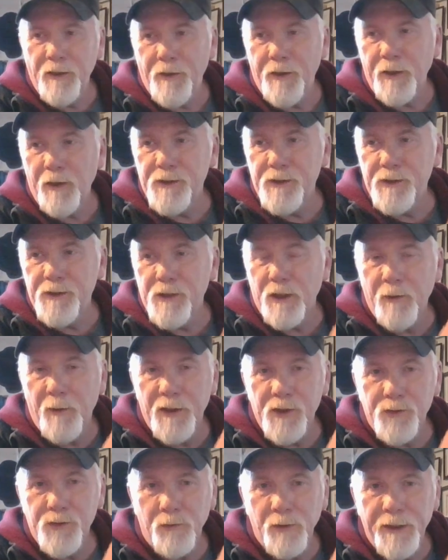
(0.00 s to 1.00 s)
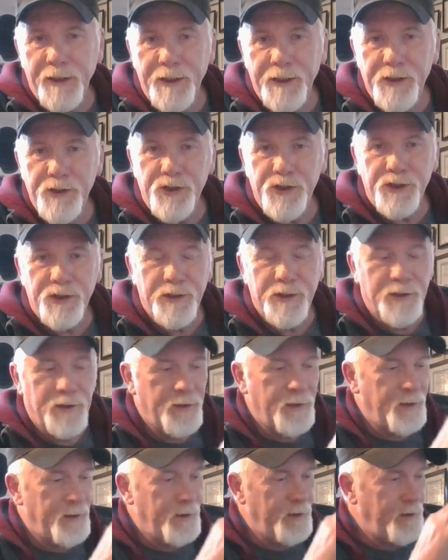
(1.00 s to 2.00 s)
other thing I want to talk about is range.
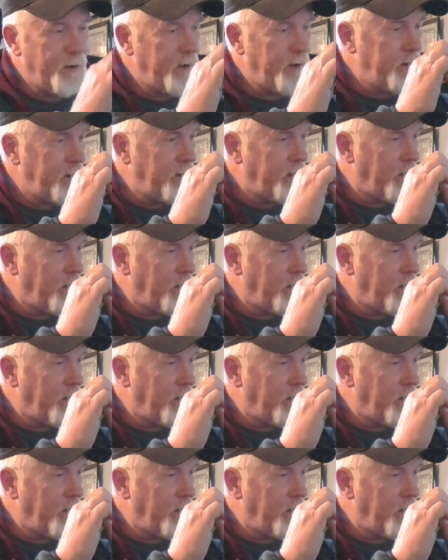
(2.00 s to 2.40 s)
The,